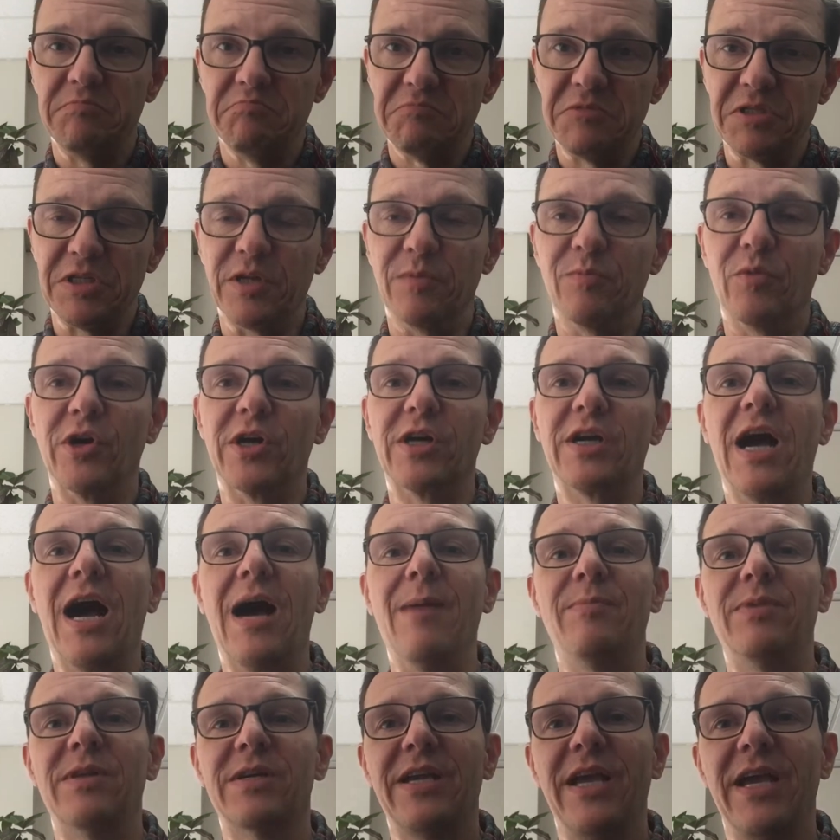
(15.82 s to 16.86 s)
It's a little more
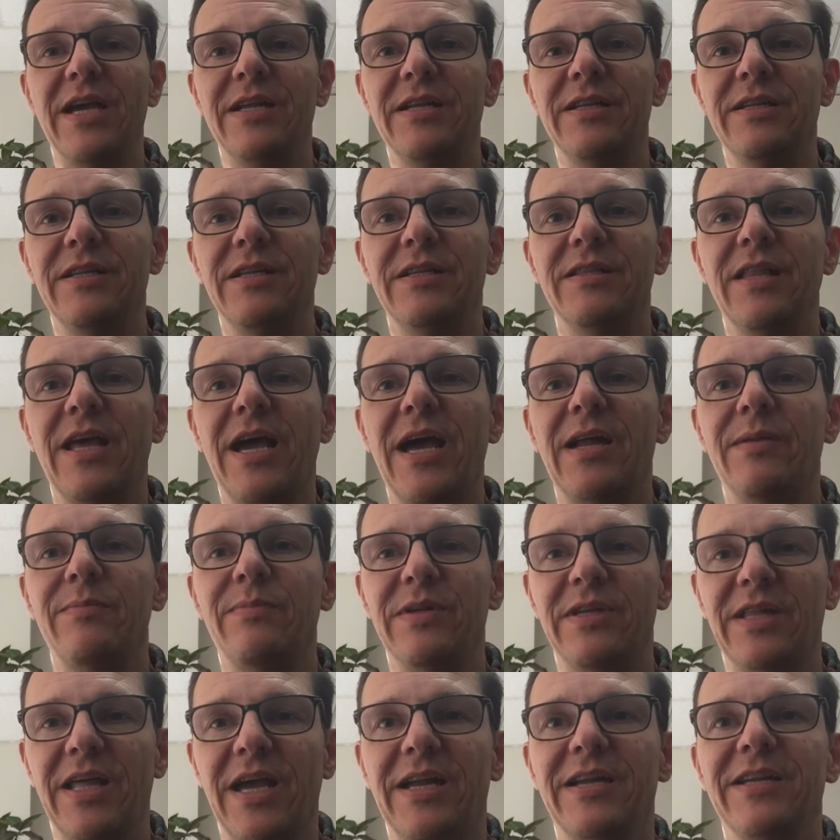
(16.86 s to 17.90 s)
complicated than that
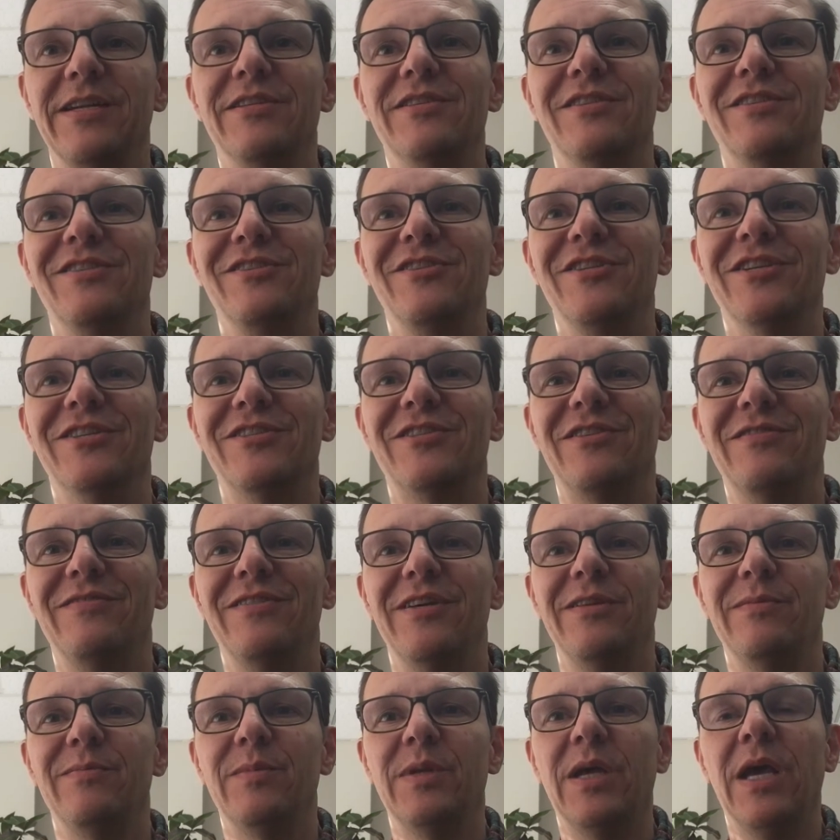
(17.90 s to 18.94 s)
but that is the gist of
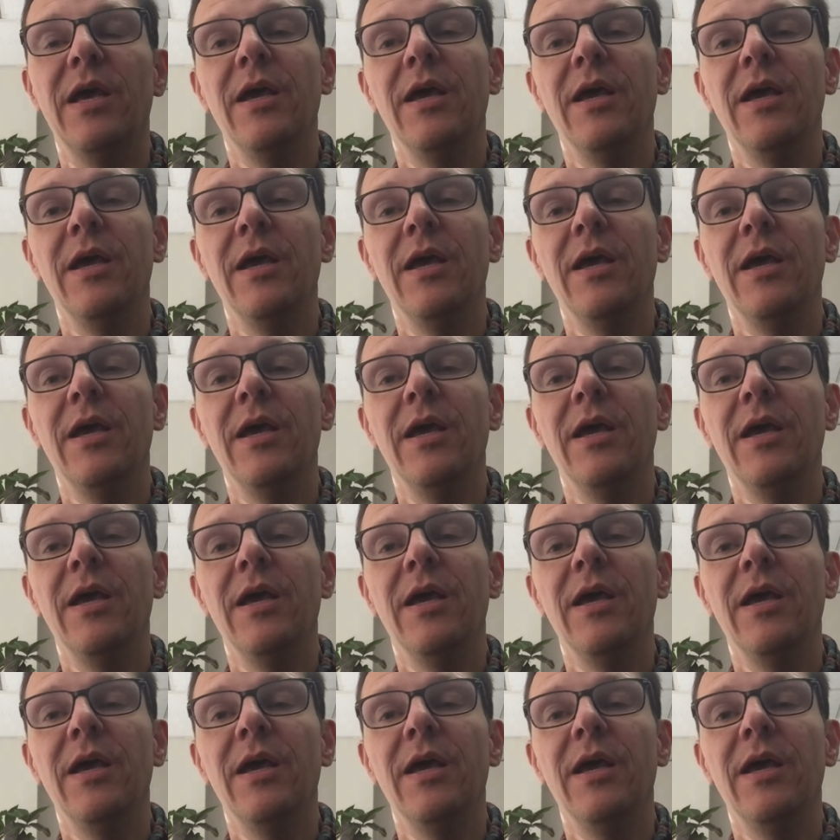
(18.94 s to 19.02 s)
it.